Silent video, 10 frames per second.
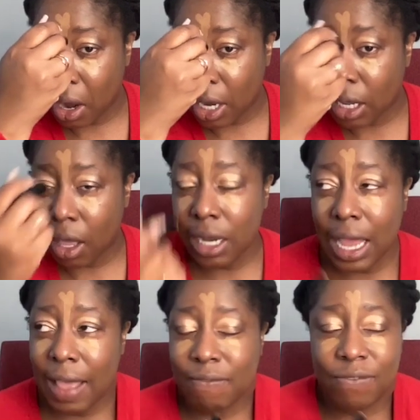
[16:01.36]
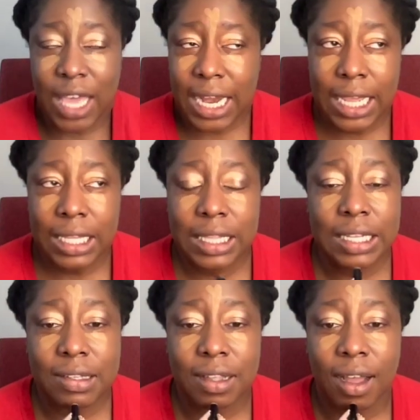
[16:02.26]
Are y'all not vetting
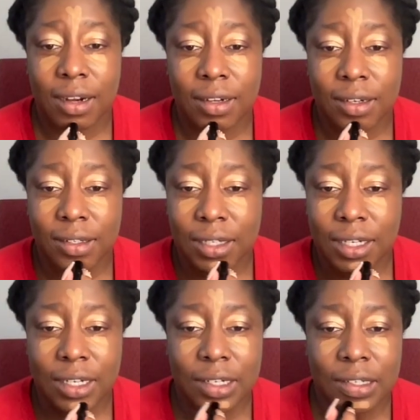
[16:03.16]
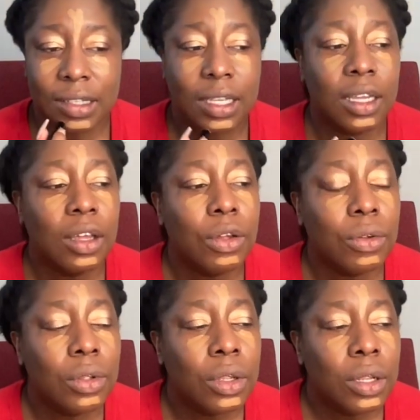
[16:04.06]
these doctors? Are you just like,
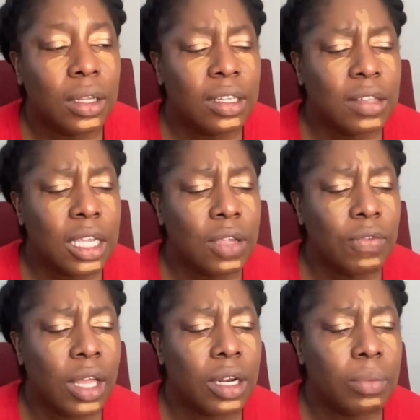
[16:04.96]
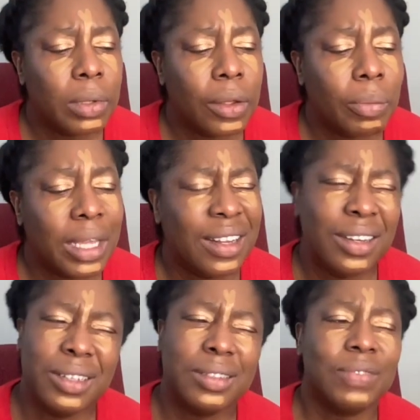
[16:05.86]
oh, looks like you've got a diploma. I
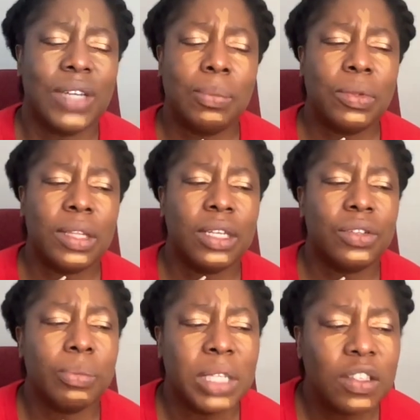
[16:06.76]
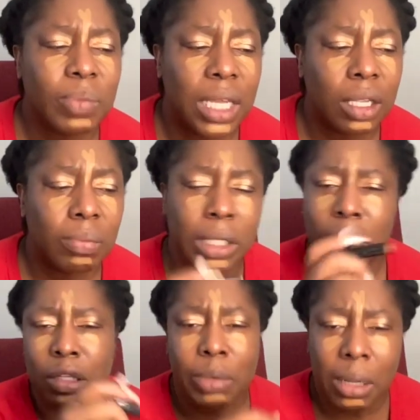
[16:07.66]
don't know, a couple things are misspelled, but
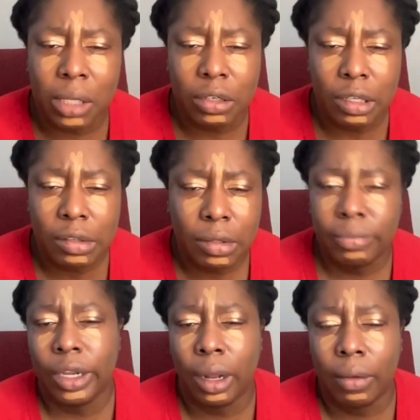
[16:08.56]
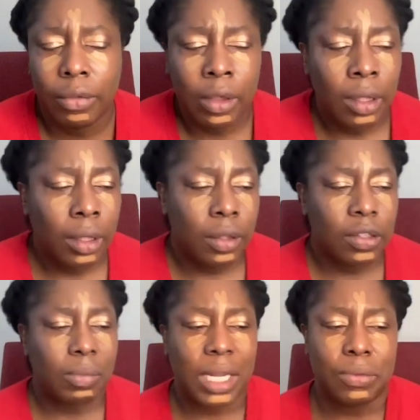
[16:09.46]
that's probably just, you know,
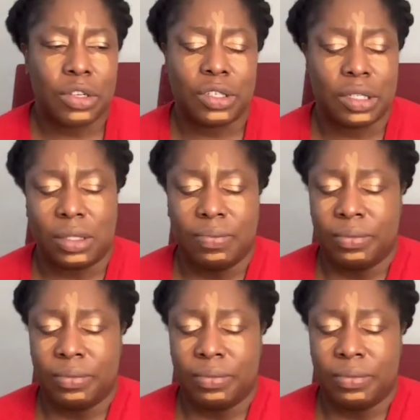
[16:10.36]
somebody was just